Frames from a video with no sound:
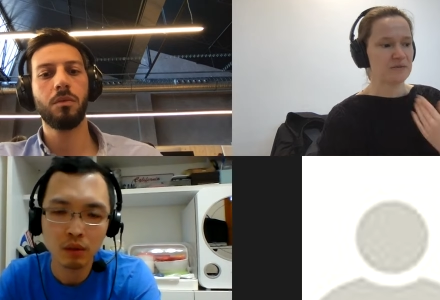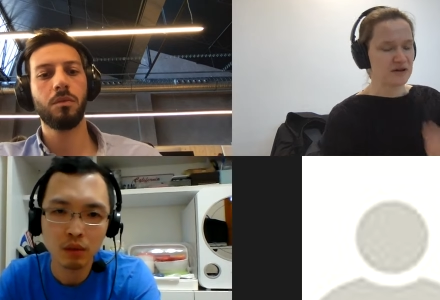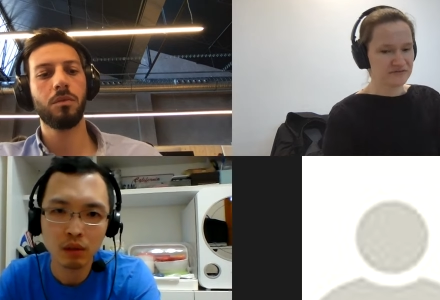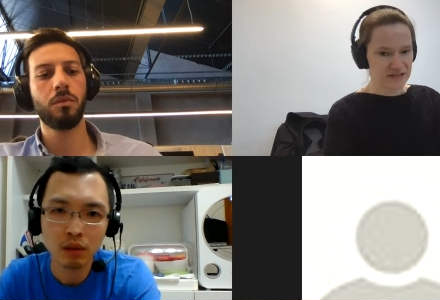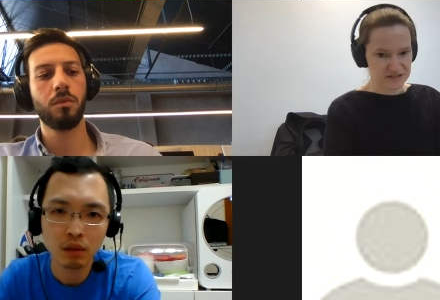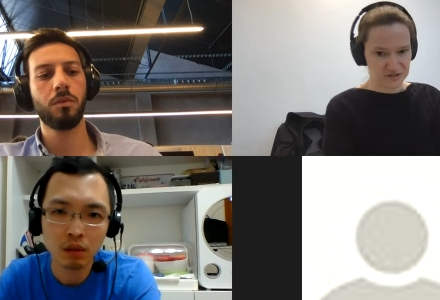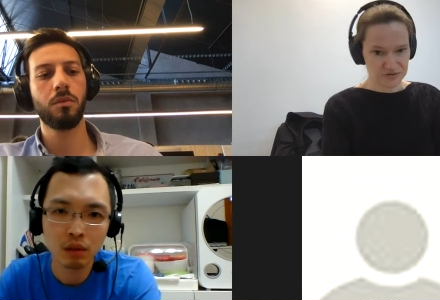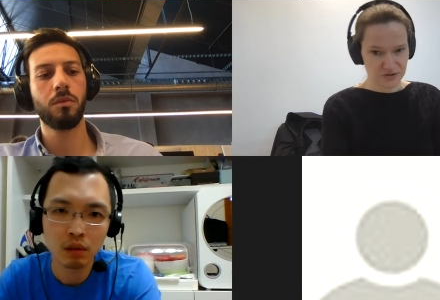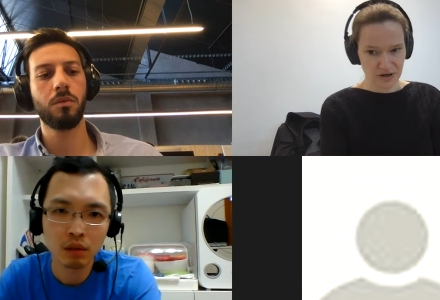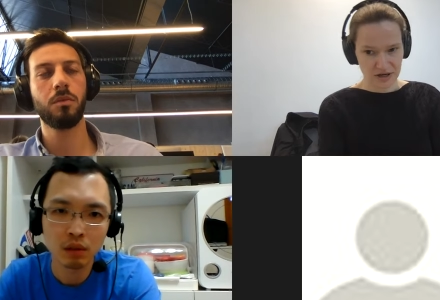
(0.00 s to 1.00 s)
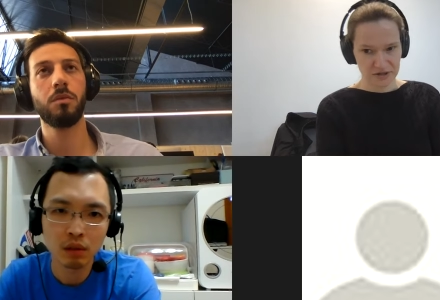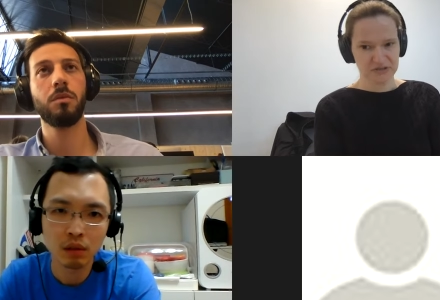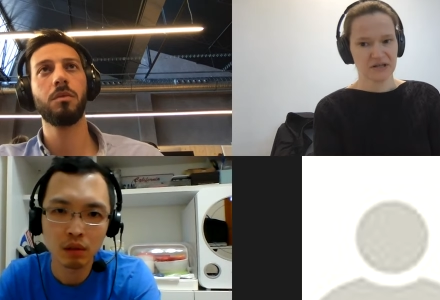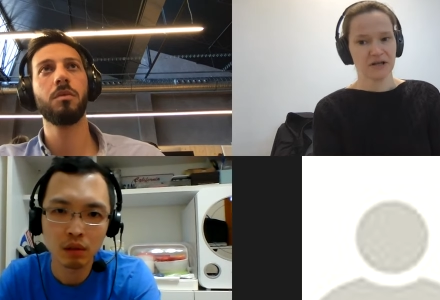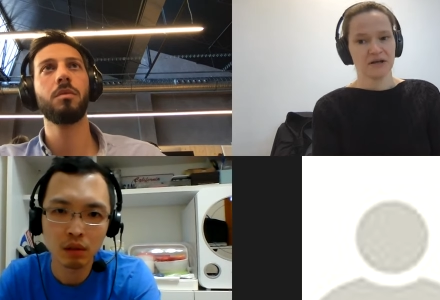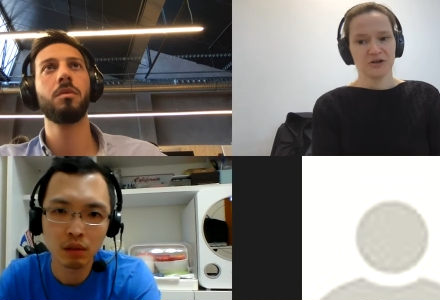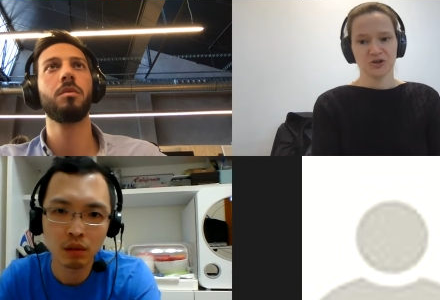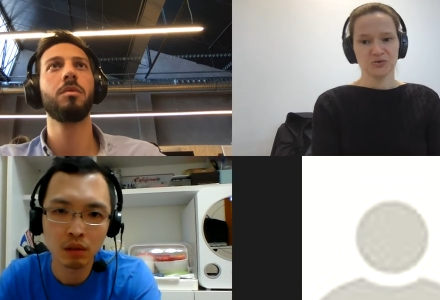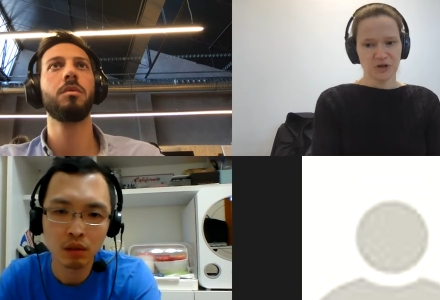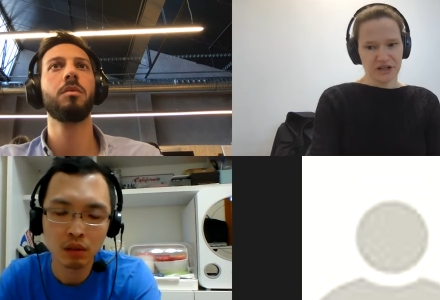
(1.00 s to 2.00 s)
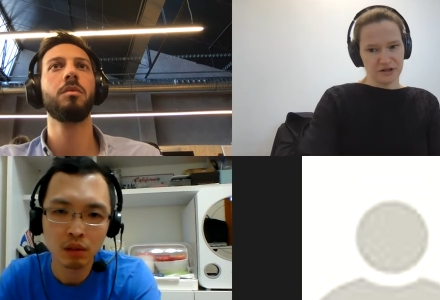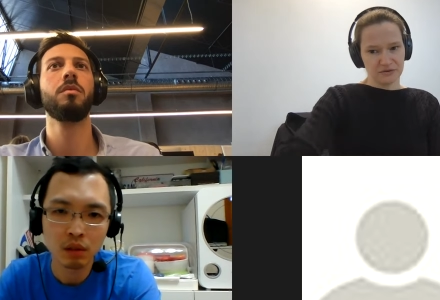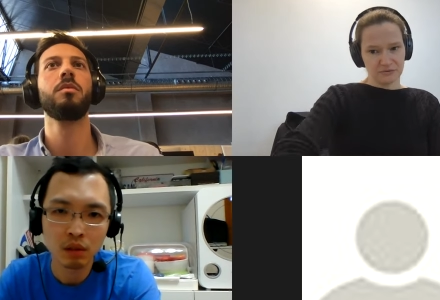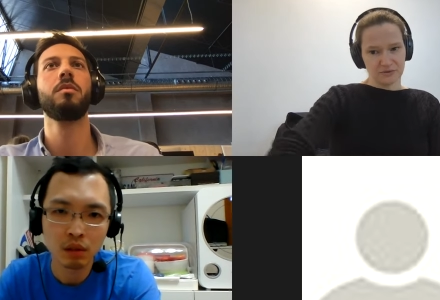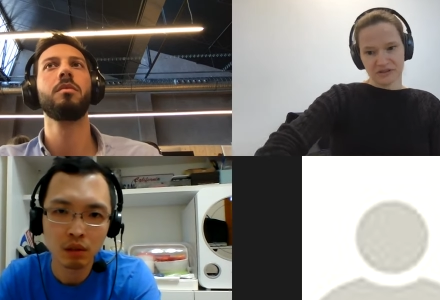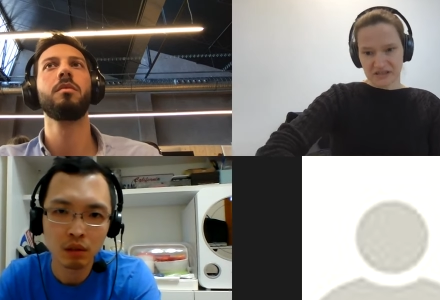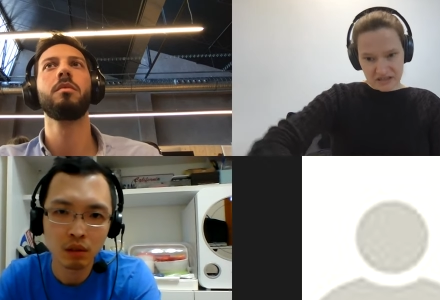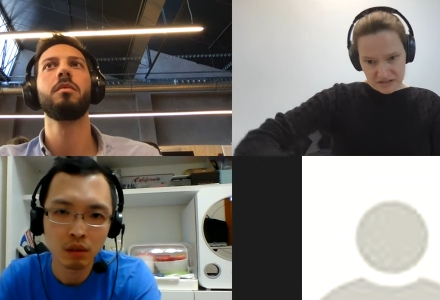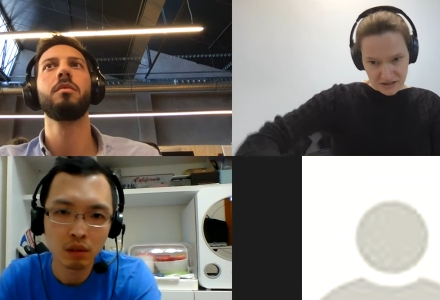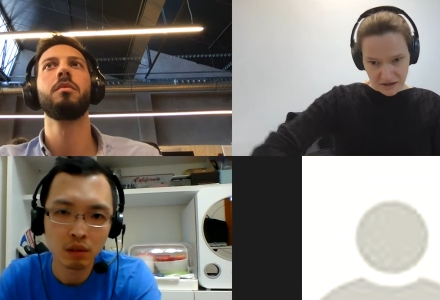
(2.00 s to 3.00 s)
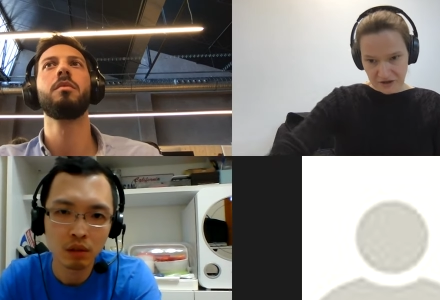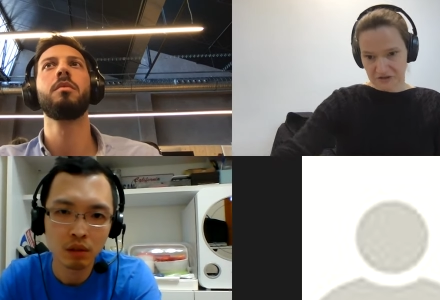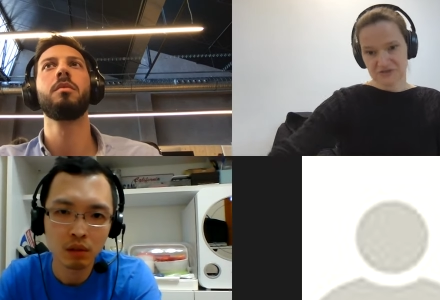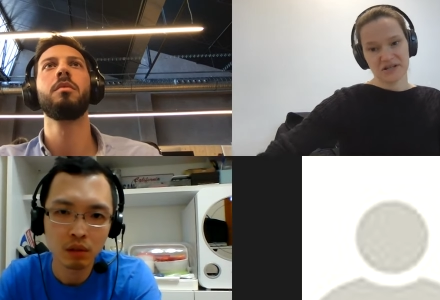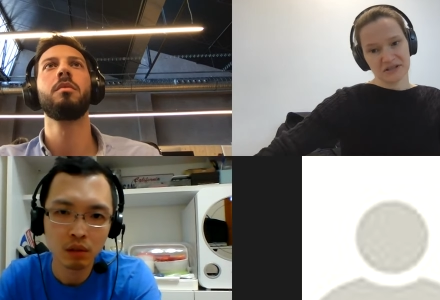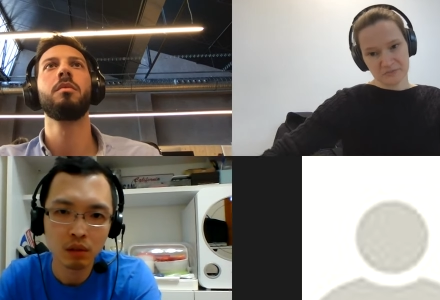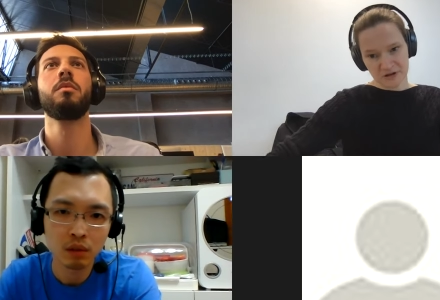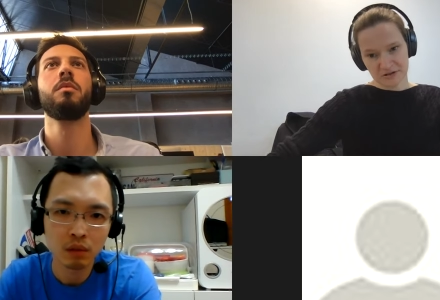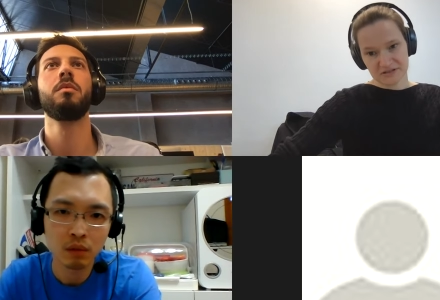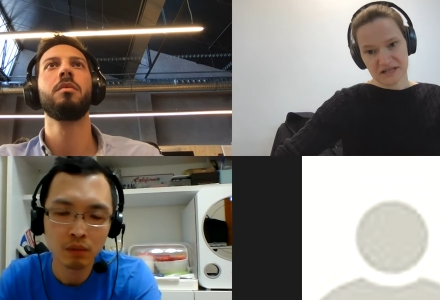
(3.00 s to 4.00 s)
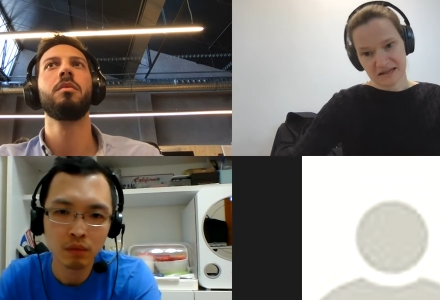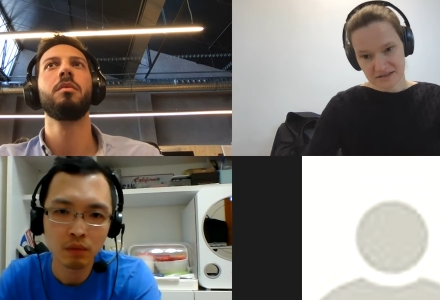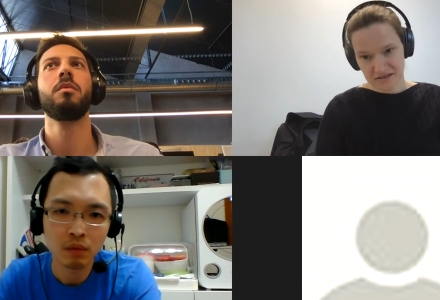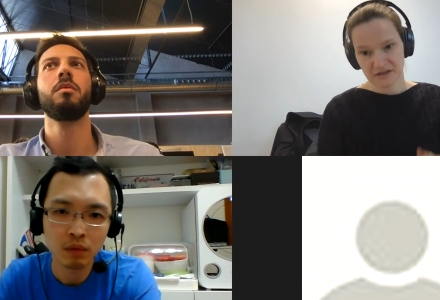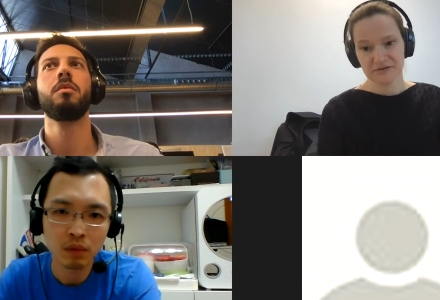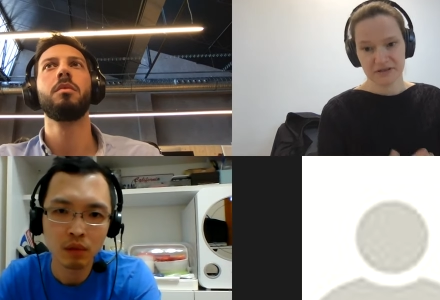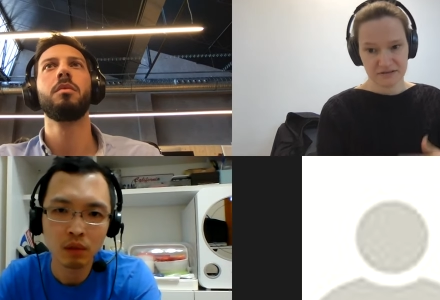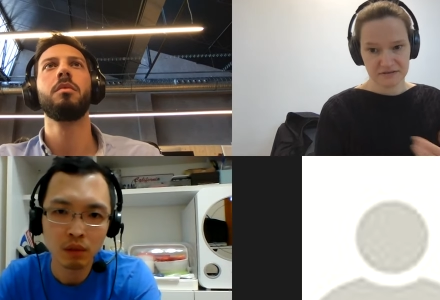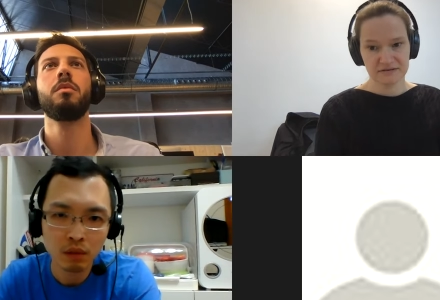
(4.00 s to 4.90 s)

Speaker 1: MFS tutorial, you wouldn't really need to understand the Merkle DAG stuff to,